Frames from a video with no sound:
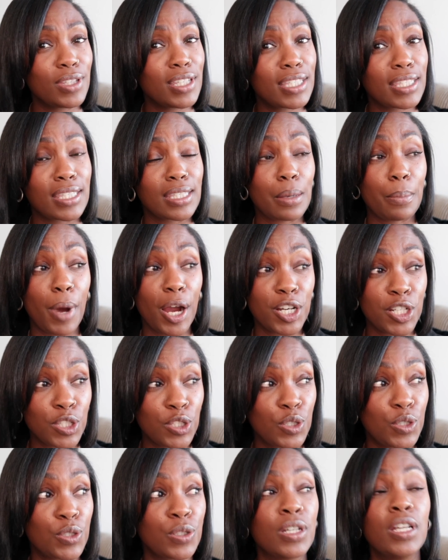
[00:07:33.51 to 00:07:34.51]
This is a
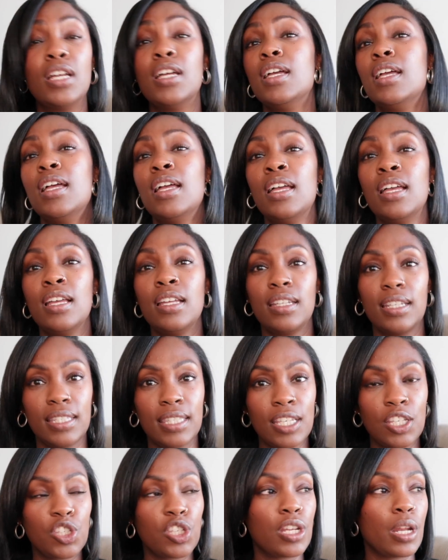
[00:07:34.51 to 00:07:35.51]
personal
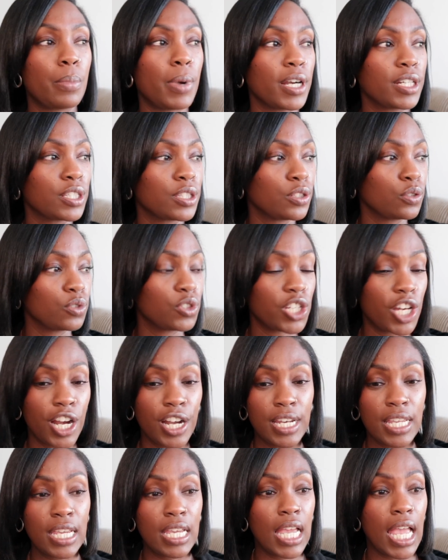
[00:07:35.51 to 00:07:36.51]
decision, a personal
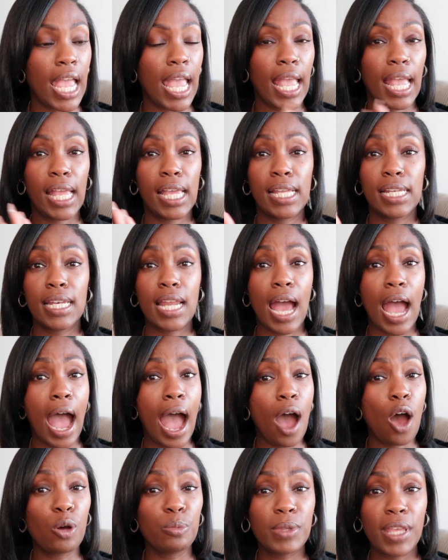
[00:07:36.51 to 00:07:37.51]
journey, and
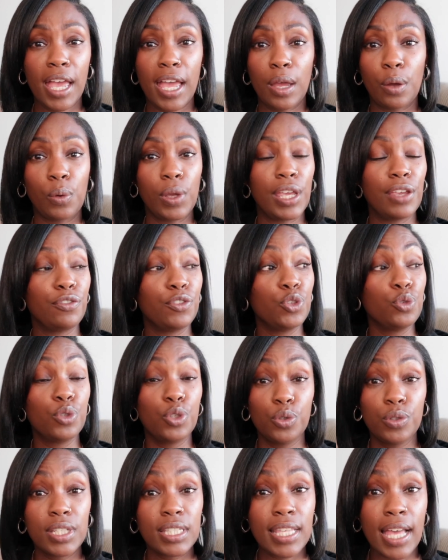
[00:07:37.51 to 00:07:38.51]
I hope that if you
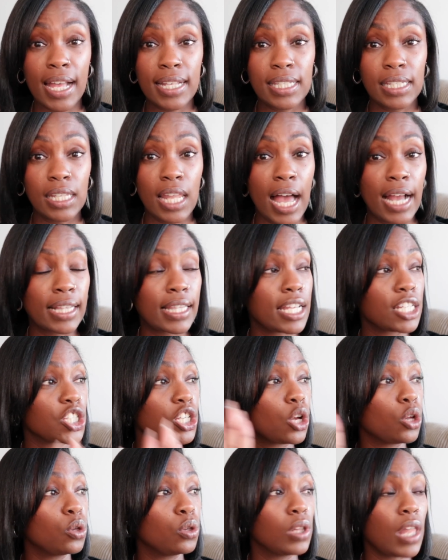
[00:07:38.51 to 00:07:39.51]
do decide to lock, that
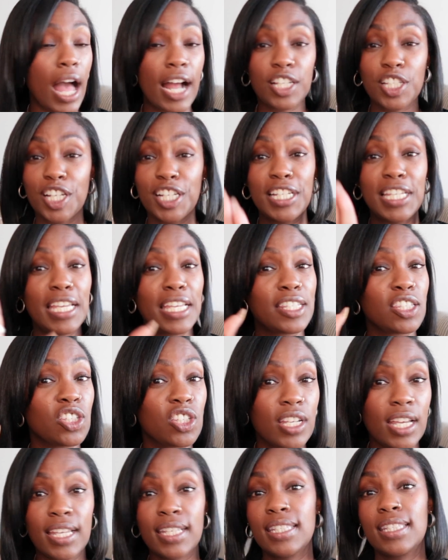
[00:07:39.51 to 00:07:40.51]
your lock journey is
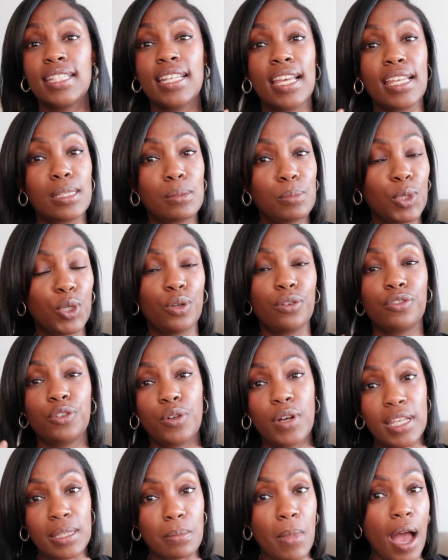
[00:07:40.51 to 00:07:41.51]
just as
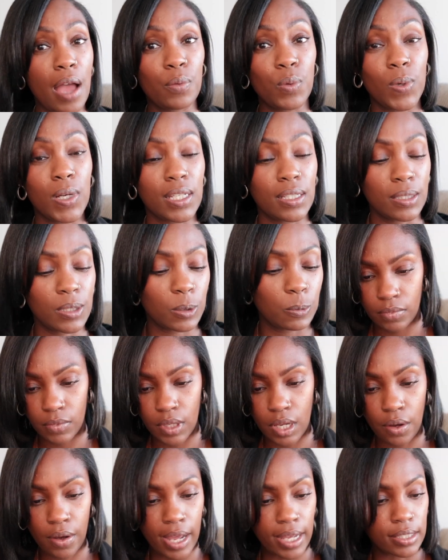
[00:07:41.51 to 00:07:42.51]
beautiful as mine was.
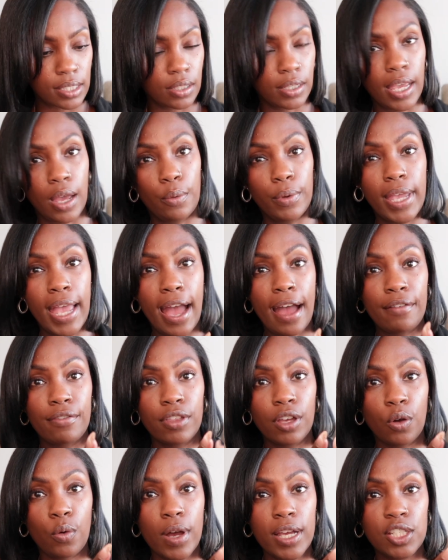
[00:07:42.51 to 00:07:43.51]
Okay, so yeah, we have
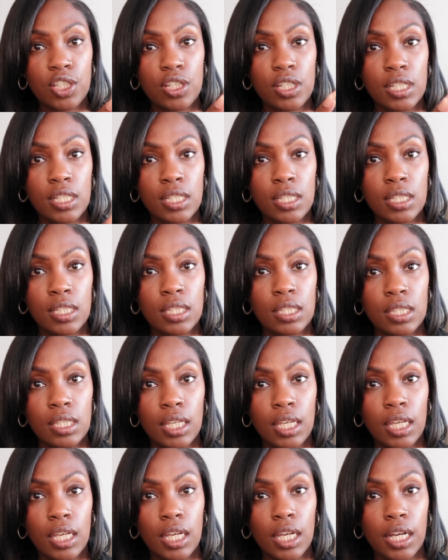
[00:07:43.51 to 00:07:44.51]
the questions
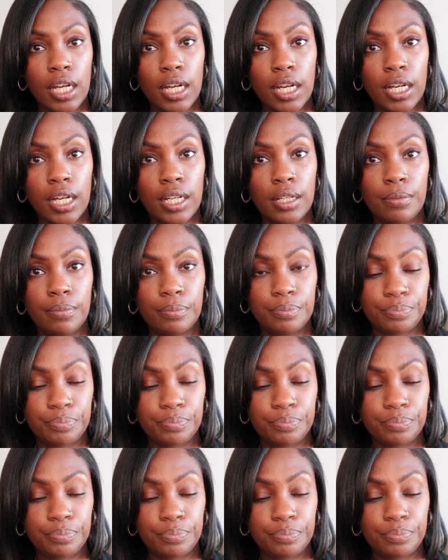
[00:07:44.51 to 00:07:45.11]
here.